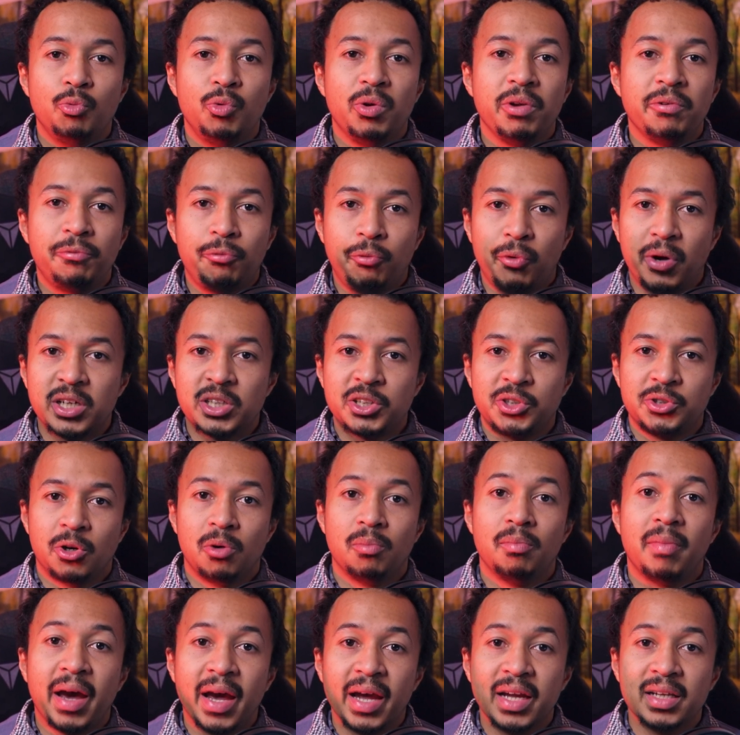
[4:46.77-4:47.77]
Refresh
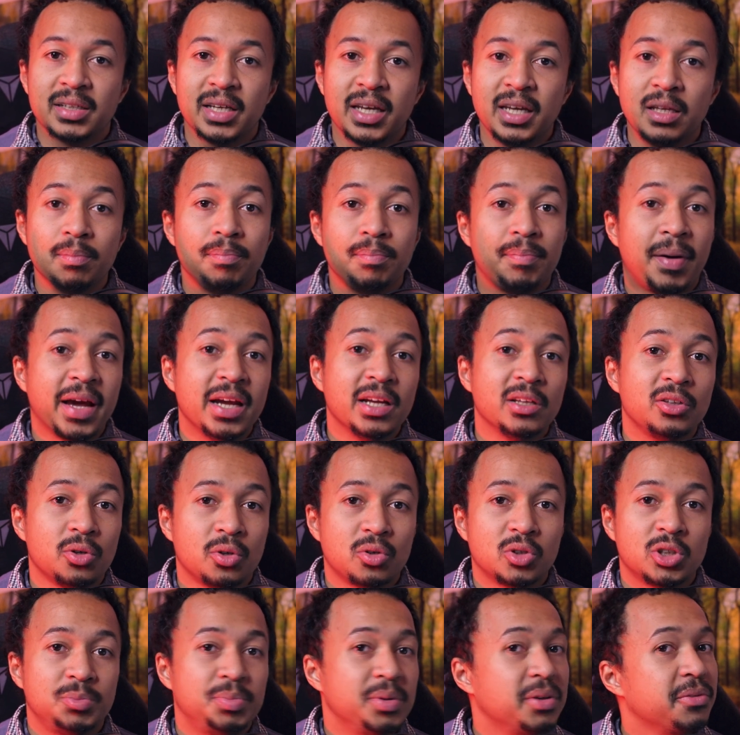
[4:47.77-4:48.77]
your mind in
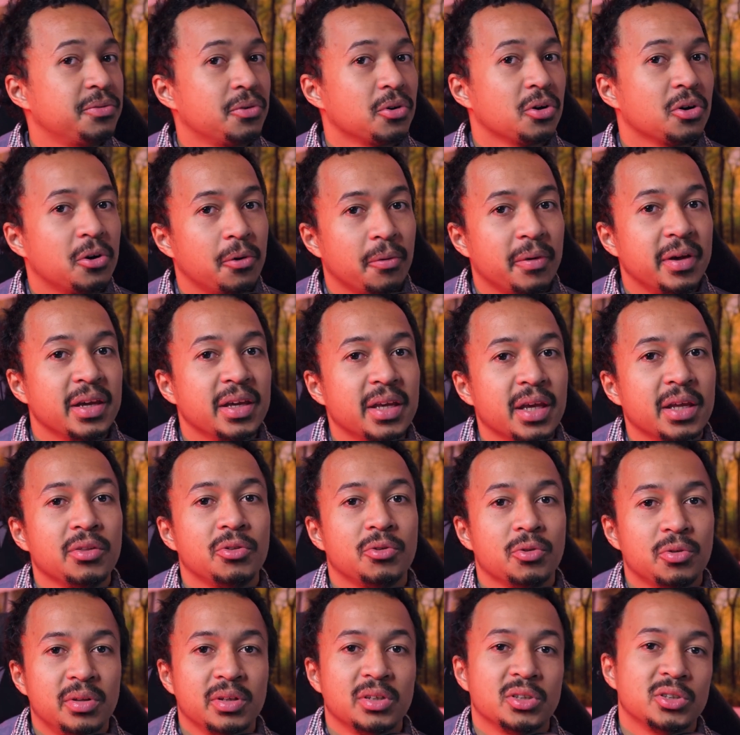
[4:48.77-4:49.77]
PyTorch before going
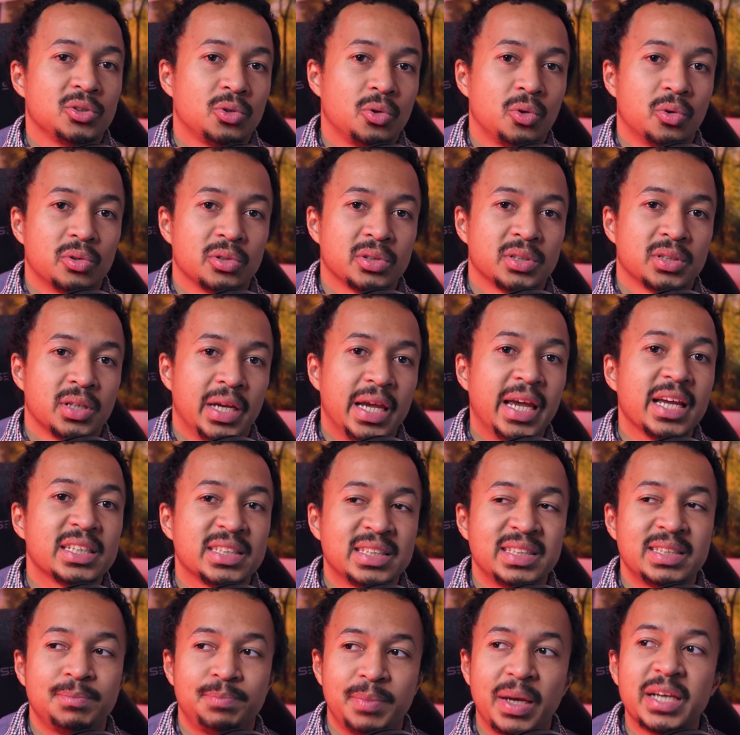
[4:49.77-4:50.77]
into this course,
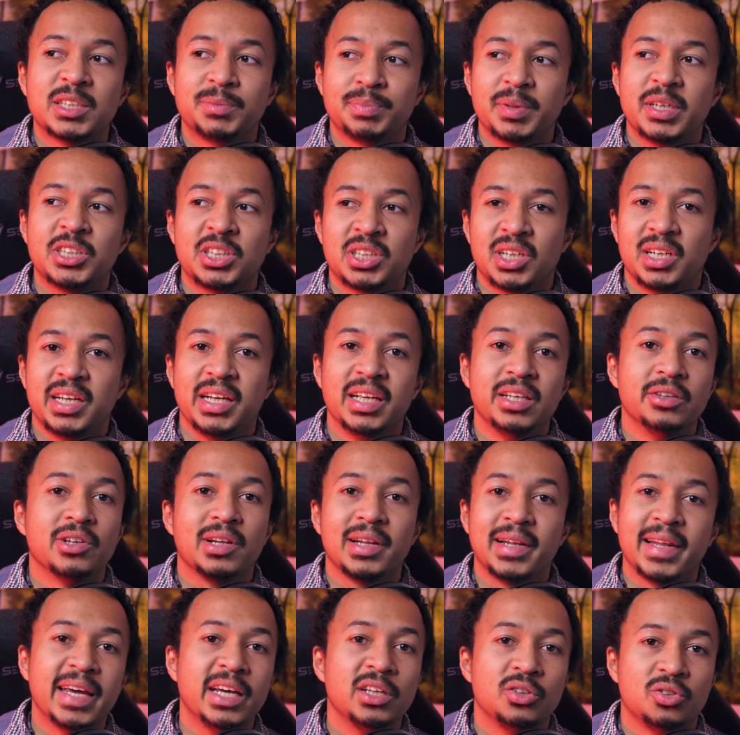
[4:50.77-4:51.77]
especially in the
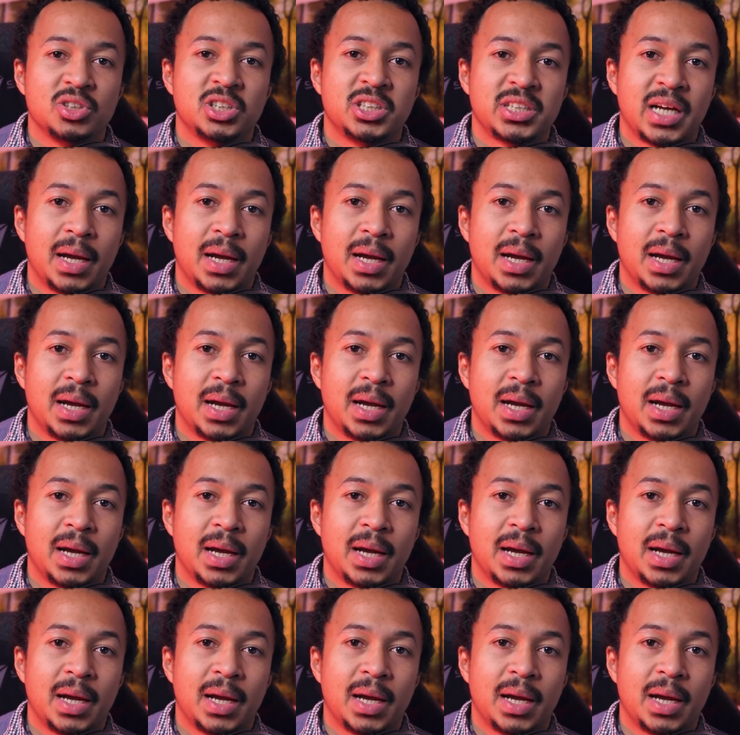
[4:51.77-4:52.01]
later